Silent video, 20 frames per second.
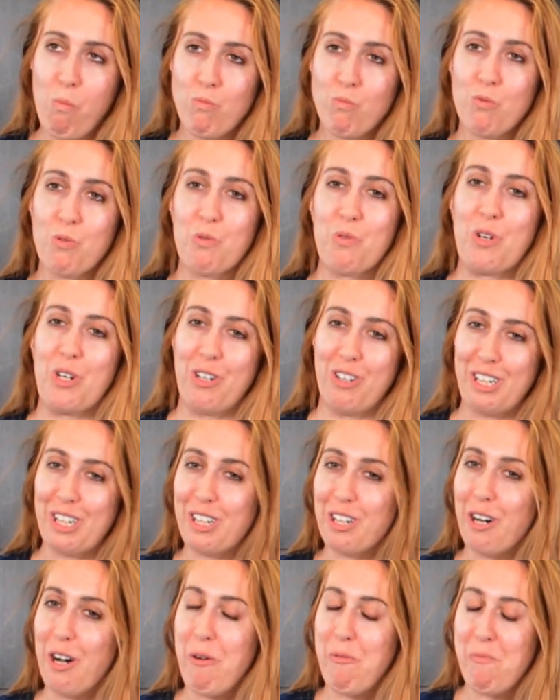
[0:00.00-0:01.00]
Really
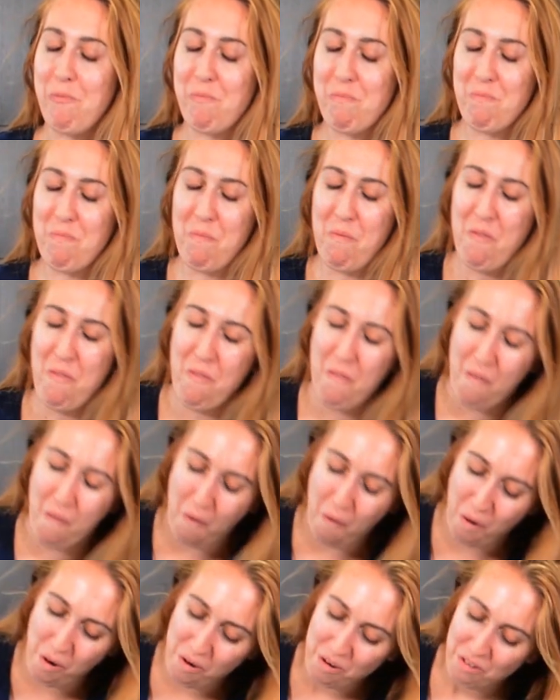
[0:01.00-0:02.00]
good.
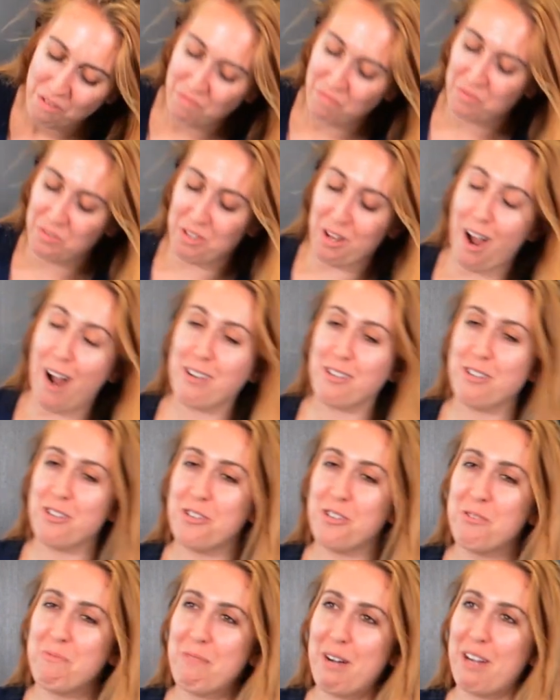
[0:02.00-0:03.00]
Not to
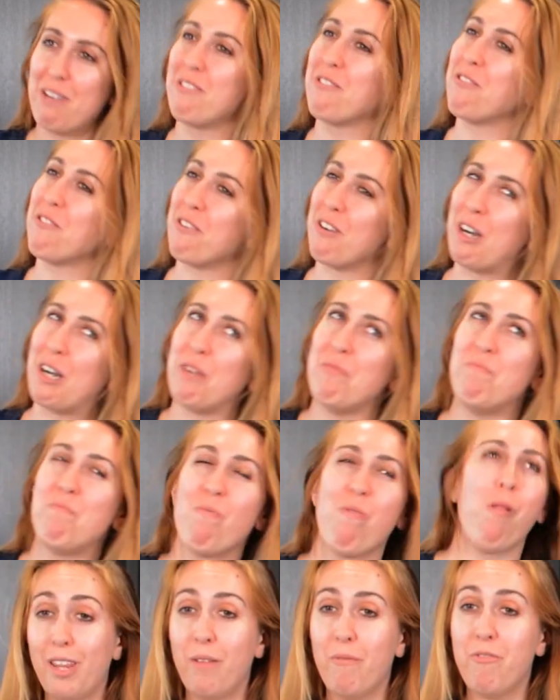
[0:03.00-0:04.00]
toot my own horn.
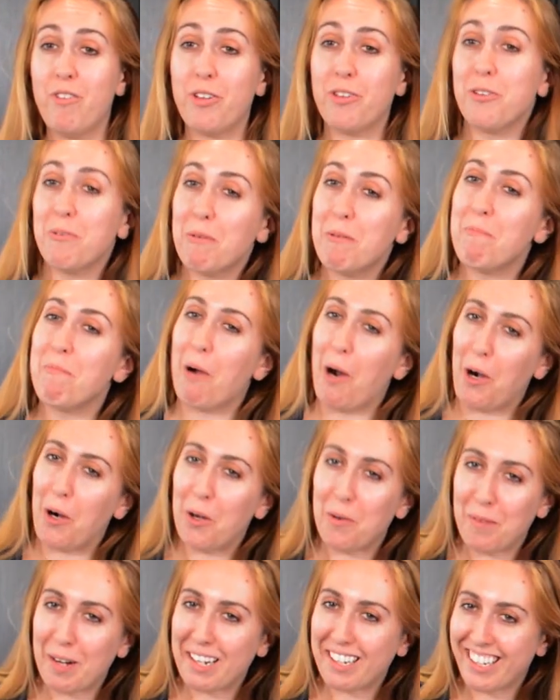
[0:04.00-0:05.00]
This has been
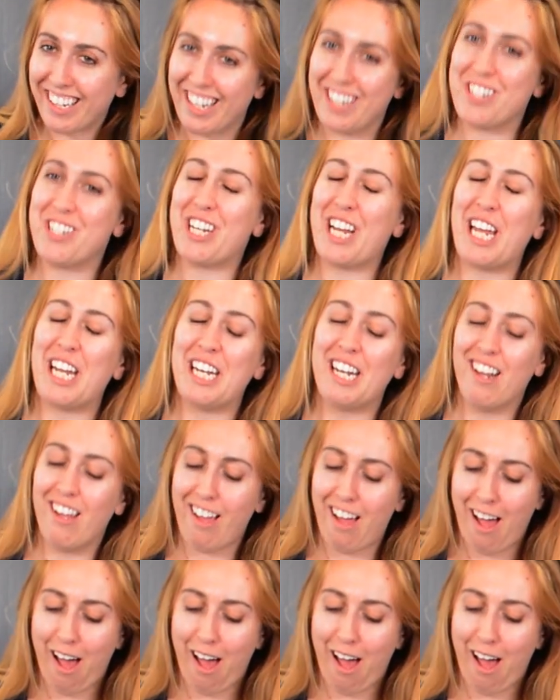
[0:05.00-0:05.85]
Borrow My Kitchen.